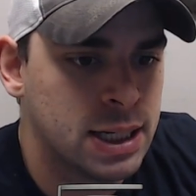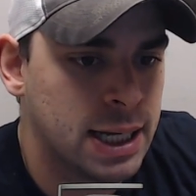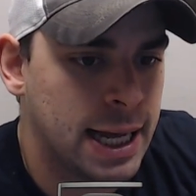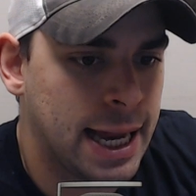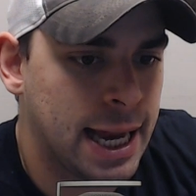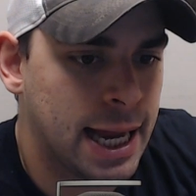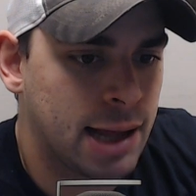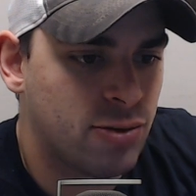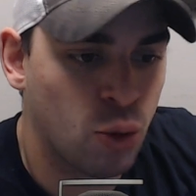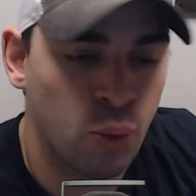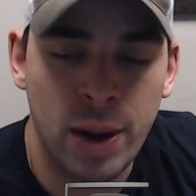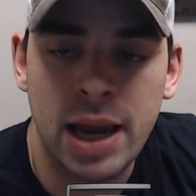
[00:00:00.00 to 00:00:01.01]
and
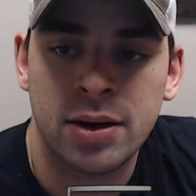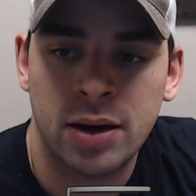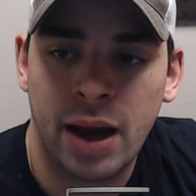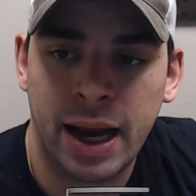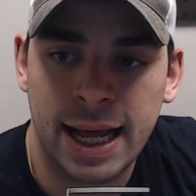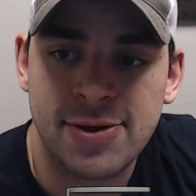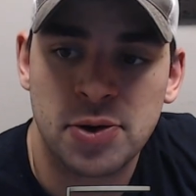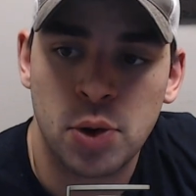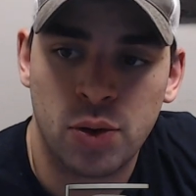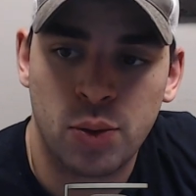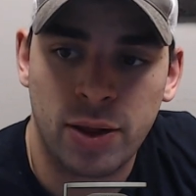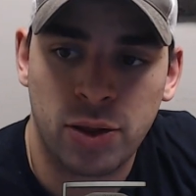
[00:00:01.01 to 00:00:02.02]
to win against
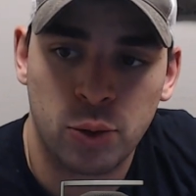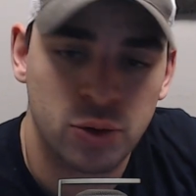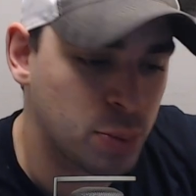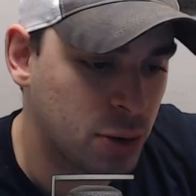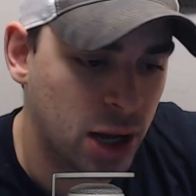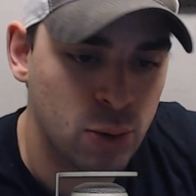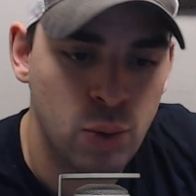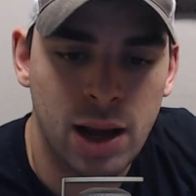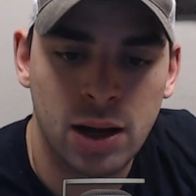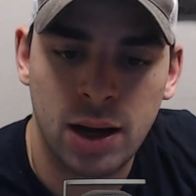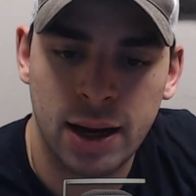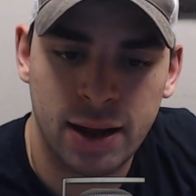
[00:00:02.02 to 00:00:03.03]
Northwestern, to play
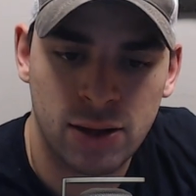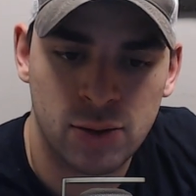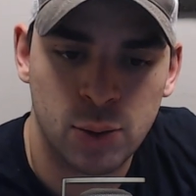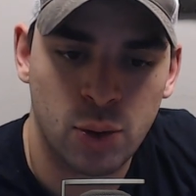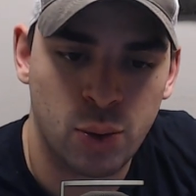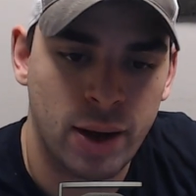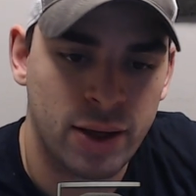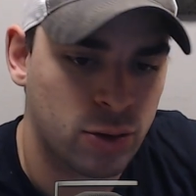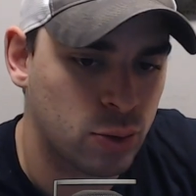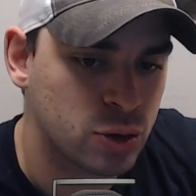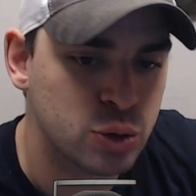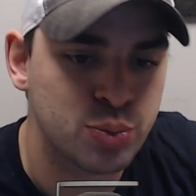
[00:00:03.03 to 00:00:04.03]
well against
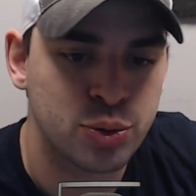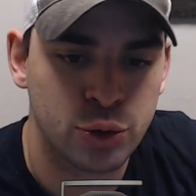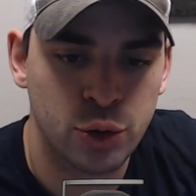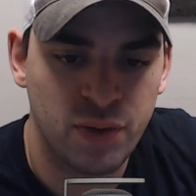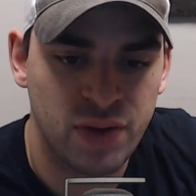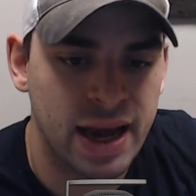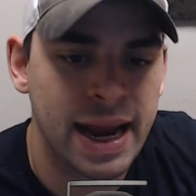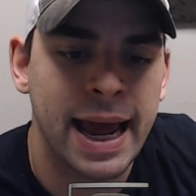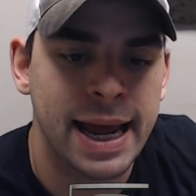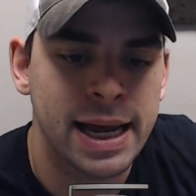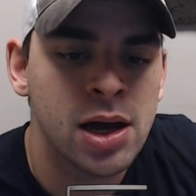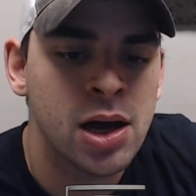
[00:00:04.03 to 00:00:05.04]
Northwestern, to prove that,
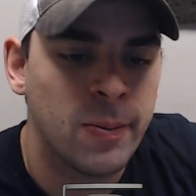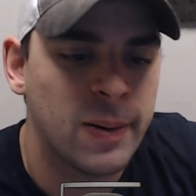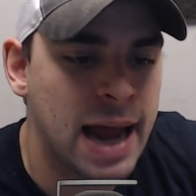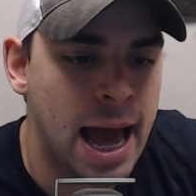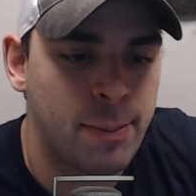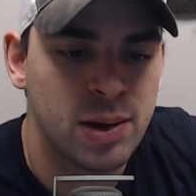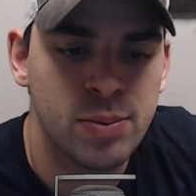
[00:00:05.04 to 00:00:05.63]
hey, what happened in